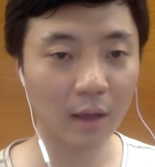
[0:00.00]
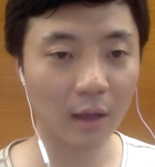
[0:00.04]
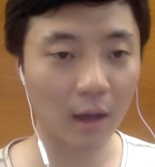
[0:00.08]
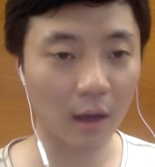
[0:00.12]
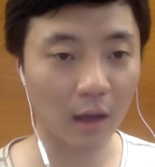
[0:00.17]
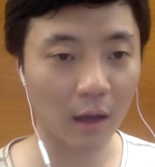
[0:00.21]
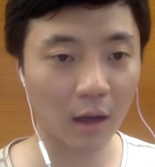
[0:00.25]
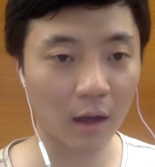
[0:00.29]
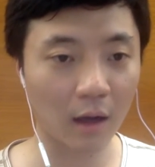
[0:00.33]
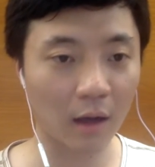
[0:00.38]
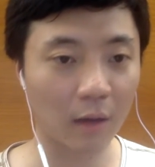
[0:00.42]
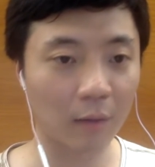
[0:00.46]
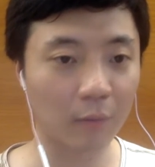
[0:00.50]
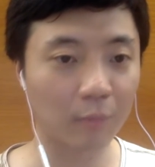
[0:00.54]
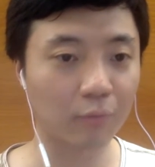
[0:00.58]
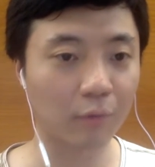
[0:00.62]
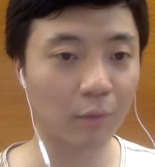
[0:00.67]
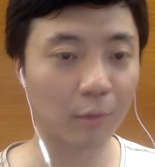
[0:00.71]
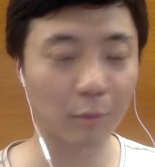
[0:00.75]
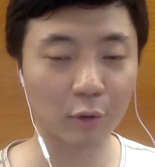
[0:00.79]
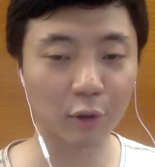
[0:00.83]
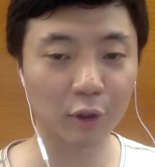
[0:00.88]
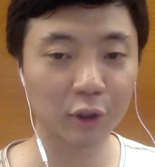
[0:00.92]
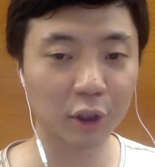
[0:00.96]
0.3
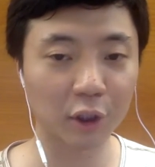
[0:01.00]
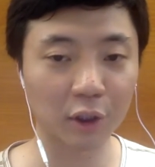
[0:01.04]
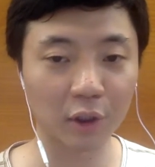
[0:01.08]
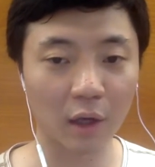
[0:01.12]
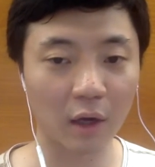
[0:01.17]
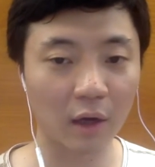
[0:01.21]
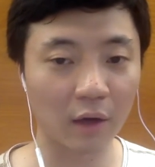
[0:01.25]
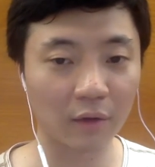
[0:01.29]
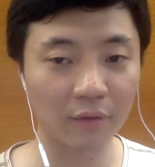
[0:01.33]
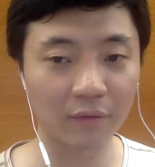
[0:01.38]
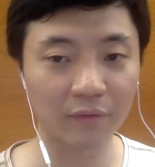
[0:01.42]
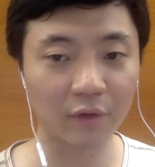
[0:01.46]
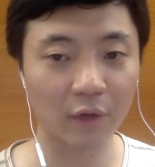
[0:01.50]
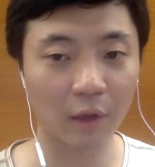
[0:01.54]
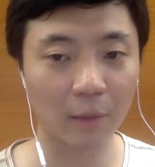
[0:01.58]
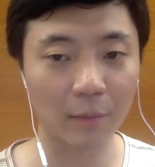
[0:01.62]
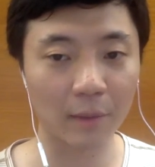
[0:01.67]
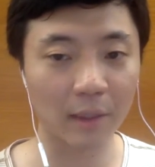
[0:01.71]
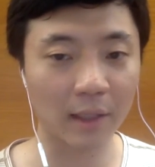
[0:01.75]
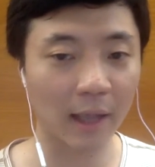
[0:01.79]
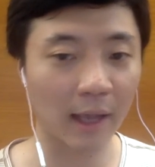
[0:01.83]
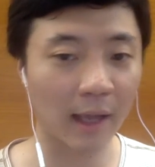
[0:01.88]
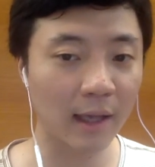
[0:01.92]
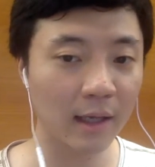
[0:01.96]
proportion of
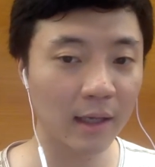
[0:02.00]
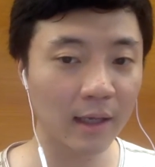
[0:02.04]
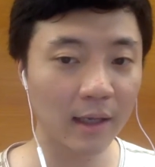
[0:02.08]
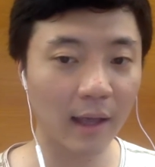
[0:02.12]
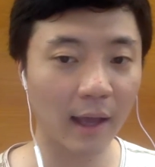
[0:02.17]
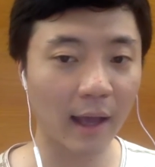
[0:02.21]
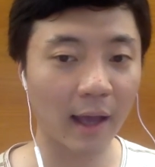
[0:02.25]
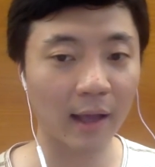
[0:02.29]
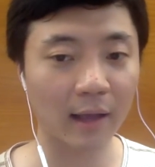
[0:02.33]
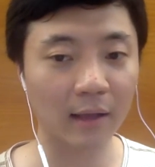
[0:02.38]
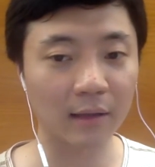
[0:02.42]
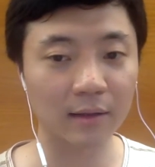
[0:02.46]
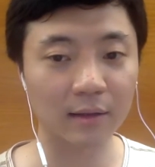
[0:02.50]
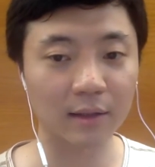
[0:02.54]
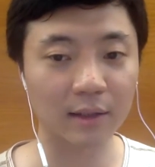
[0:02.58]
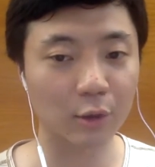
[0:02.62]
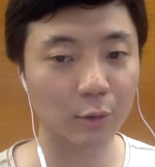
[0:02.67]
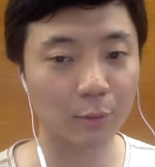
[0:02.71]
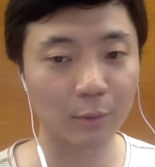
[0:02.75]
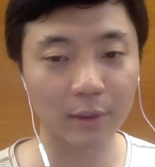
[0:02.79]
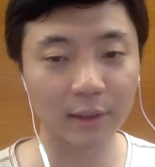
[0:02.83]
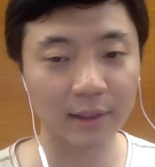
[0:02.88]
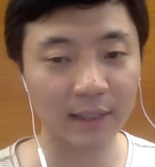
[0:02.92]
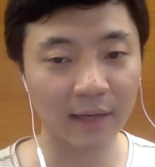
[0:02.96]
topic A and
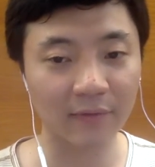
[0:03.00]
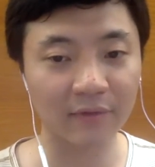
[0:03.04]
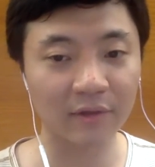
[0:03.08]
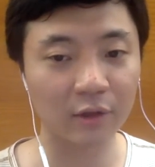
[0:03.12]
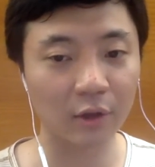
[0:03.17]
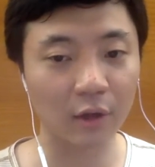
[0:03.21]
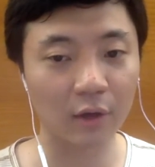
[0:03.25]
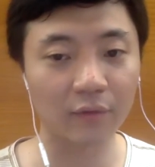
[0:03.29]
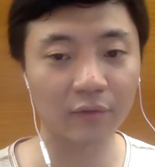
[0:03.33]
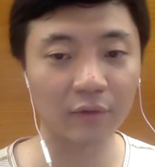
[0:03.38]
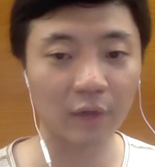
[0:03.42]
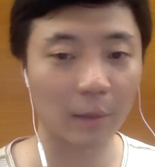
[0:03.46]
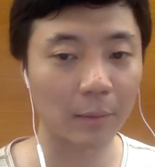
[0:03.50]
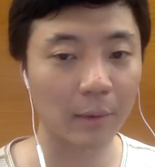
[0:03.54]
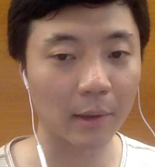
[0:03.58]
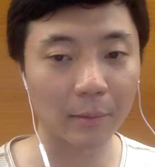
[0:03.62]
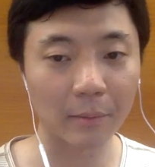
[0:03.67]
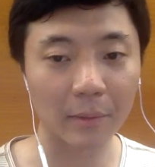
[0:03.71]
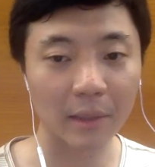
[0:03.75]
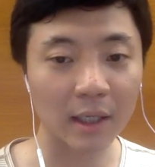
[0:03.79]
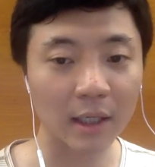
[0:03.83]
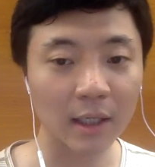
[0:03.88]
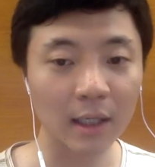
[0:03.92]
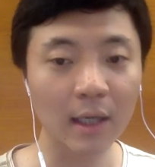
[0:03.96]
0.7 of
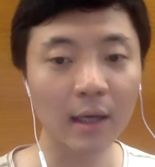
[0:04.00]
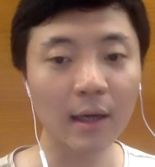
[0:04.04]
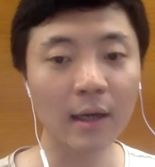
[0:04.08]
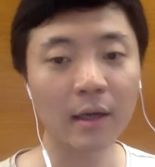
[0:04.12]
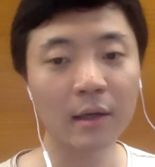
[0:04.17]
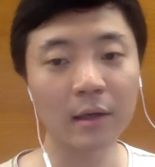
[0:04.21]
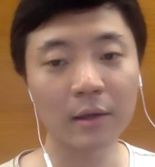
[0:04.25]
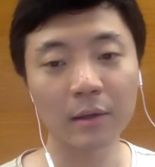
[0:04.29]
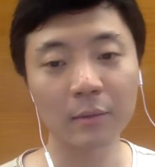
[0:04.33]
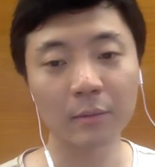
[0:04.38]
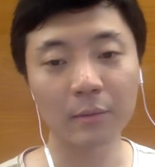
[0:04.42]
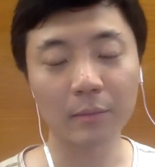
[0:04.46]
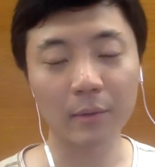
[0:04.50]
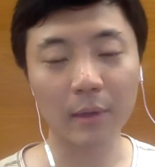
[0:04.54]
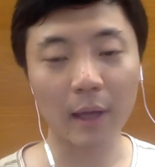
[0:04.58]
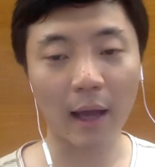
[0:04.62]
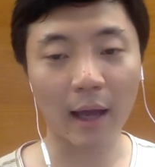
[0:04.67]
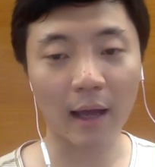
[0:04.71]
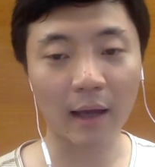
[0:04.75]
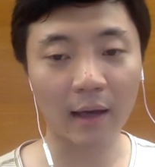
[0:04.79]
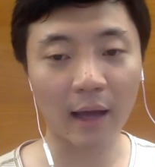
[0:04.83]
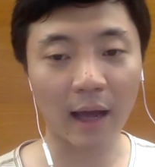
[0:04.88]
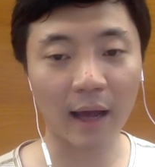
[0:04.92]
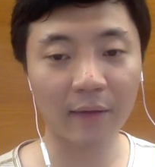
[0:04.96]
topic B.
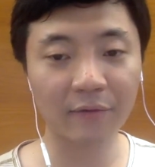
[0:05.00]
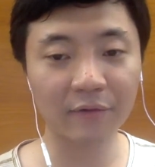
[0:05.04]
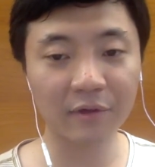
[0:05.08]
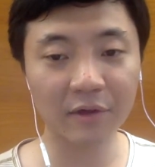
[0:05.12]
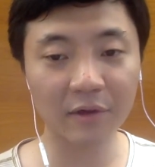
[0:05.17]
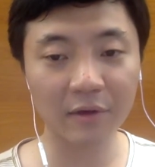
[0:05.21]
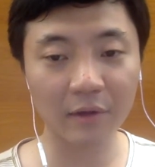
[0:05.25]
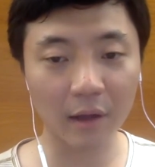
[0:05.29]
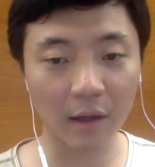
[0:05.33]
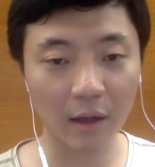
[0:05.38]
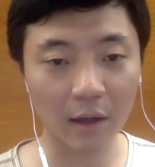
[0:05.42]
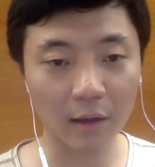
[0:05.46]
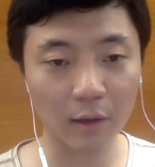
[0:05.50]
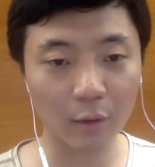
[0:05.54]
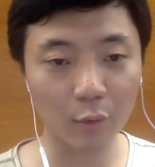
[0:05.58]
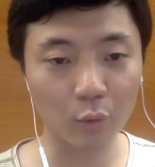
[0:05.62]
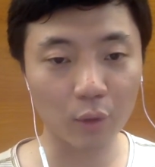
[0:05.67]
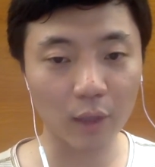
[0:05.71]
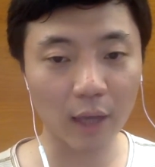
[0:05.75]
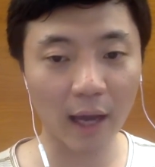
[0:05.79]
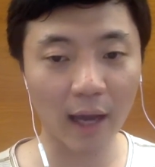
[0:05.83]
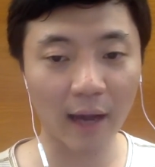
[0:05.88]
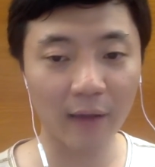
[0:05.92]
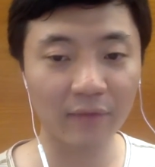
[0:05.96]
And after
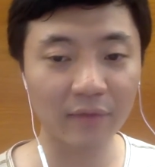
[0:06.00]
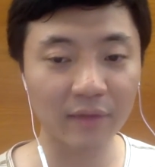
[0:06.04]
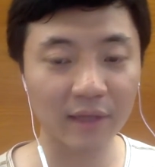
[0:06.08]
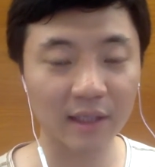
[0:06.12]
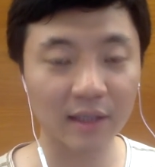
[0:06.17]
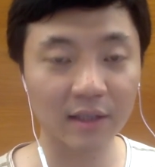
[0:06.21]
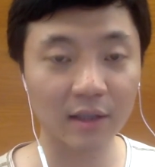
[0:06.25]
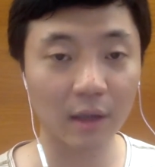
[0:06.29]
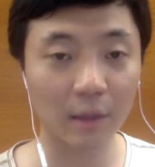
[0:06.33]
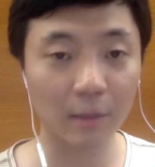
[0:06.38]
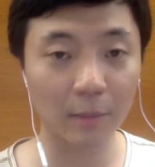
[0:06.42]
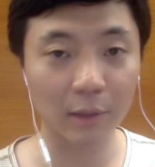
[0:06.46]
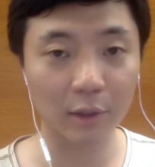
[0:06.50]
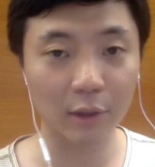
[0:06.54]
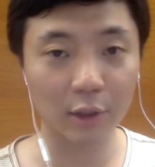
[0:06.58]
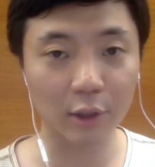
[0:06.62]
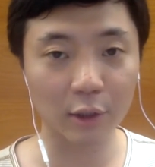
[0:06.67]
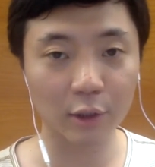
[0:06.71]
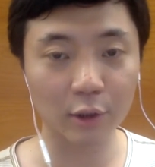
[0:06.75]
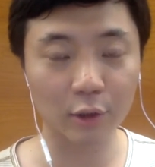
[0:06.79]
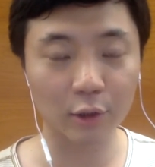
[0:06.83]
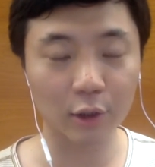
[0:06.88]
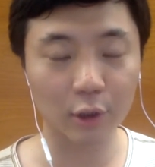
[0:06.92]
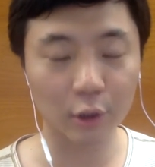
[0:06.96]
we have this topic
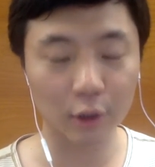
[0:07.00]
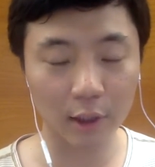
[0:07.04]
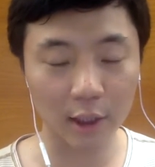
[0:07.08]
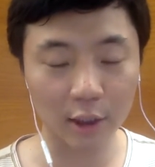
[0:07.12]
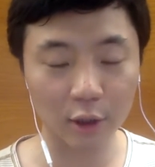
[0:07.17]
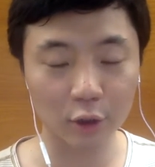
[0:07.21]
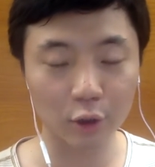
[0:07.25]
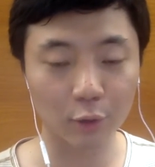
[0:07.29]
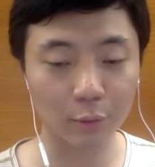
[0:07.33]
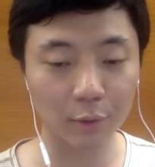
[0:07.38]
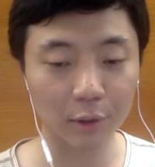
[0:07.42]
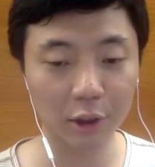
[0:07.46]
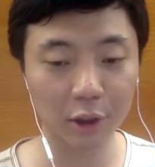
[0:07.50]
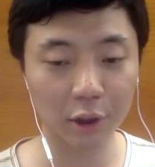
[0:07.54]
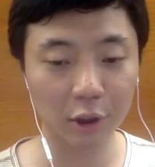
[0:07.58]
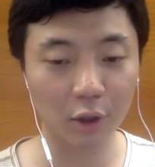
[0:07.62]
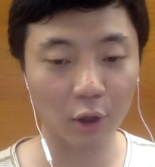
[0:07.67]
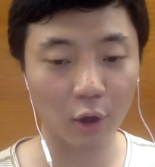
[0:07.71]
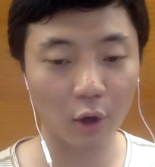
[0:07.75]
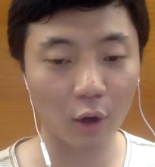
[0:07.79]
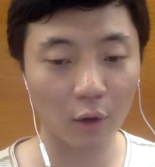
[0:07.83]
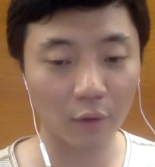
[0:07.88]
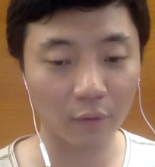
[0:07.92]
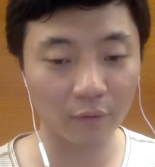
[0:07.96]

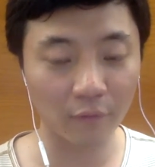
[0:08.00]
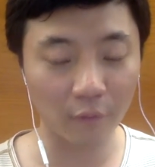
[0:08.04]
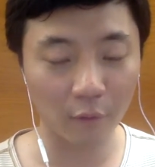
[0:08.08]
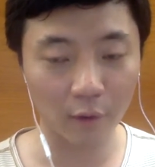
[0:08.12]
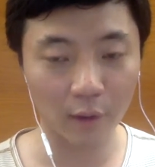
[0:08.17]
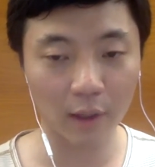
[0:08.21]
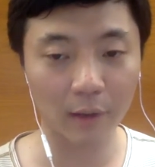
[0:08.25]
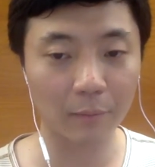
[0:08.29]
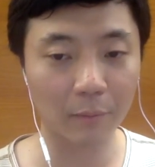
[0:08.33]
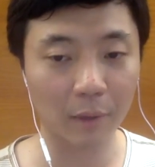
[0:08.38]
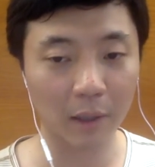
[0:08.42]
distribution for a